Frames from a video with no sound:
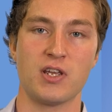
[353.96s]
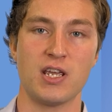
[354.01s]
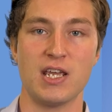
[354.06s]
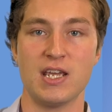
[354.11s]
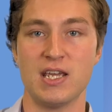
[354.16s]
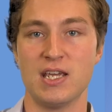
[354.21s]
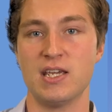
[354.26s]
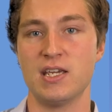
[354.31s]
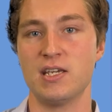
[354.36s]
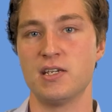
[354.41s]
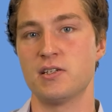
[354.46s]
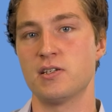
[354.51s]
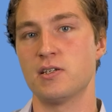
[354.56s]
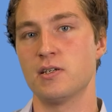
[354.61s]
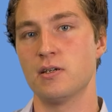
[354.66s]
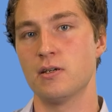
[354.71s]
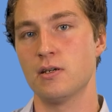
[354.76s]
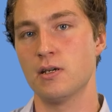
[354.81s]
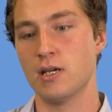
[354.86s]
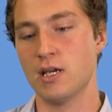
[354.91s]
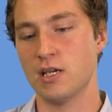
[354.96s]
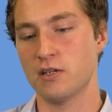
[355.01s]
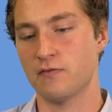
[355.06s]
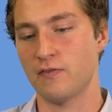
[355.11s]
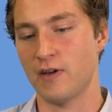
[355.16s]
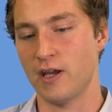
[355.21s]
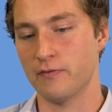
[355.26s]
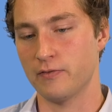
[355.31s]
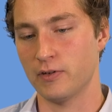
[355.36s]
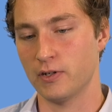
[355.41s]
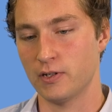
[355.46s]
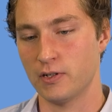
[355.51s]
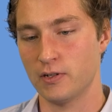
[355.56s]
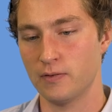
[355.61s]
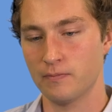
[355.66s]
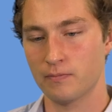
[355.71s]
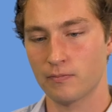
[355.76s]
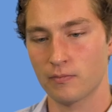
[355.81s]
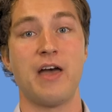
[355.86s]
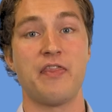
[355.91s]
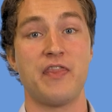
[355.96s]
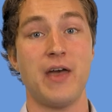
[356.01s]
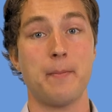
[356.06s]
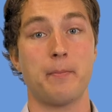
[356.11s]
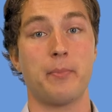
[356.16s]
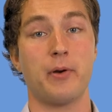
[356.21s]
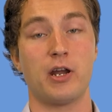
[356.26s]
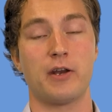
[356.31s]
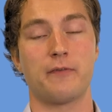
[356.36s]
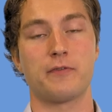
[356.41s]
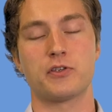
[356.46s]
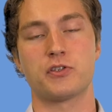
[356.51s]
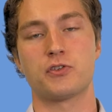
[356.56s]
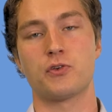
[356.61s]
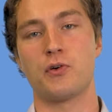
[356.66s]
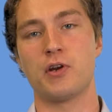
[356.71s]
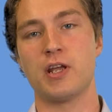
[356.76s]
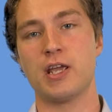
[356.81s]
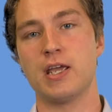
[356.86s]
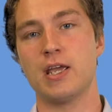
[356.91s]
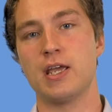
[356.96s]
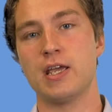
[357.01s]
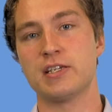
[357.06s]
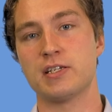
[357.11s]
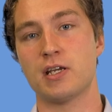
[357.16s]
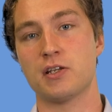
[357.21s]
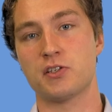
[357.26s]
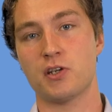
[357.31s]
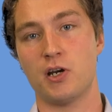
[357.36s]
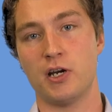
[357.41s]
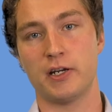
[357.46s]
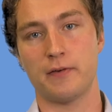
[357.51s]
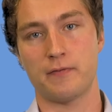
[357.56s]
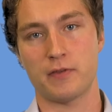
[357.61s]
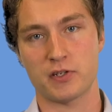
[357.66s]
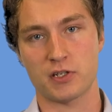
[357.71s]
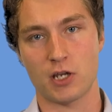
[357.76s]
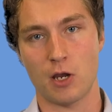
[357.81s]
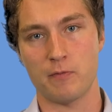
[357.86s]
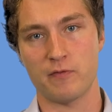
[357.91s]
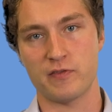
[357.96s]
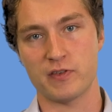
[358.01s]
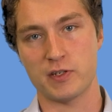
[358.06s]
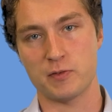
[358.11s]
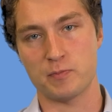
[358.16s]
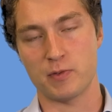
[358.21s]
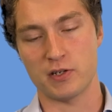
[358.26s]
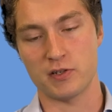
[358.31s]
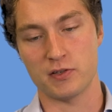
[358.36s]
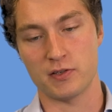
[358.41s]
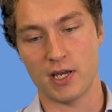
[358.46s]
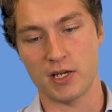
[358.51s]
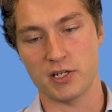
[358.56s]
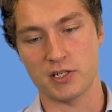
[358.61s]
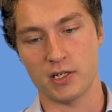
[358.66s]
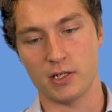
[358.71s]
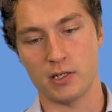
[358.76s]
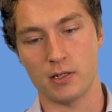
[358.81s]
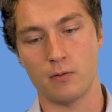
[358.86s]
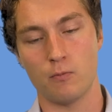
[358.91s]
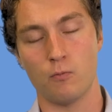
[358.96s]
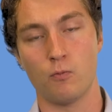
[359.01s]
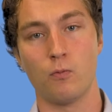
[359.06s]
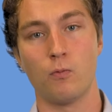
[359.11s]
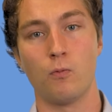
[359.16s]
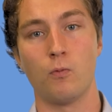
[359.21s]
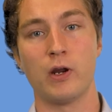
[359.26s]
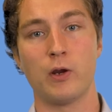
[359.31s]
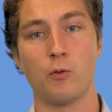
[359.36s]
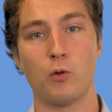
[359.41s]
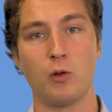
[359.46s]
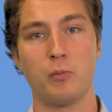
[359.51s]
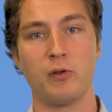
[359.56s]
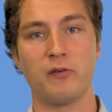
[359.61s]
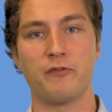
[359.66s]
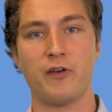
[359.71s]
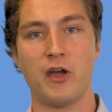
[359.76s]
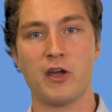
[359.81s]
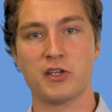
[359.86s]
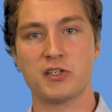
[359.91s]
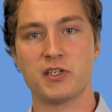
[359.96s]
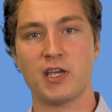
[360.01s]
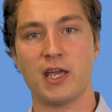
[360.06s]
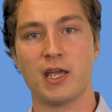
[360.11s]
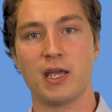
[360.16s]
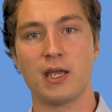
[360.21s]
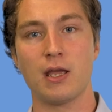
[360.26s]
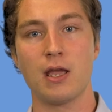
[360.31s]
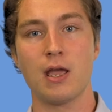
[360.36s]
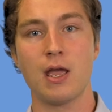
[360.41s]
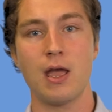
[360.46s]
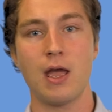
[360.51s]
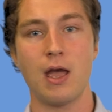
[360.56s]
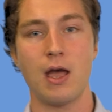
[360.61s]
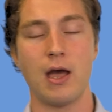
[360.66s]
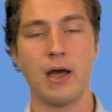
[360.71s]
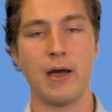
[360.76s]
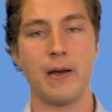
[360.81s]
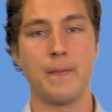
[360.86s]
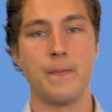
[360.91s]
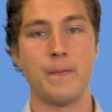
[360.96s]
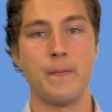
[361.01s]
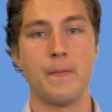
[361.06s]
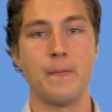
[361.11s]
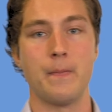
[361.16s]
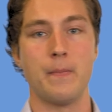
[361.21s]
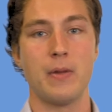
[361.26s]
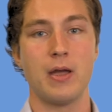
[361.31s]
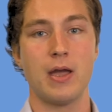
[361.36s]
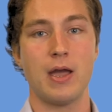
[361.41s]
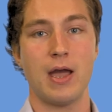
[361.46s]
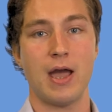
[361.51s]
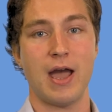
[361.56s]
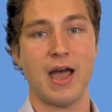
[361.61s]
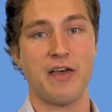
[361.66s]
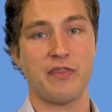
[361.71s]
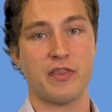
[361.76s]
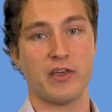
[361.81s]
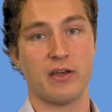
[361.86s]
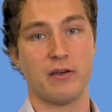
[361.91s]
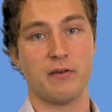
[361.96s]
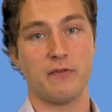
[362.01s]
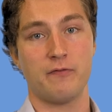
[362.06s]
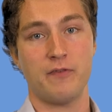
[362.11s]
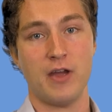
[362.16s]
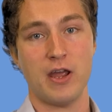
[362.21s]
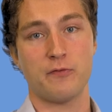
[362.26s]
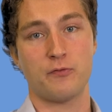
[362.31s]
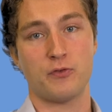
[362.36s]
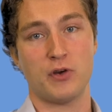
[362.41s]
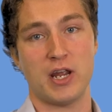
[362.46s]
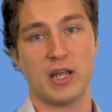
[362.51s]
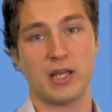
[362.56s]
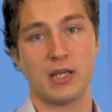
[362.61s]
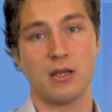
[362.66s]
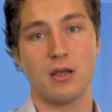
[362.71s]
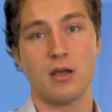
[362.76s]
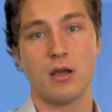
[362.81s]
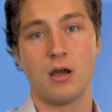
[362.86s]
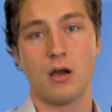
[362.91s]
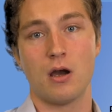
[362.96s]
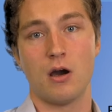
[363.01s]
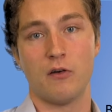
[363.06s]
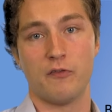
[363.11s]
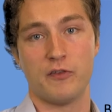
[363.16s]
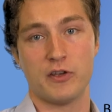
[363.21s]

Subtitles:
ease is favoured. And that part of the story is outside of the scope of this presentation. We will be focusing at the favouring of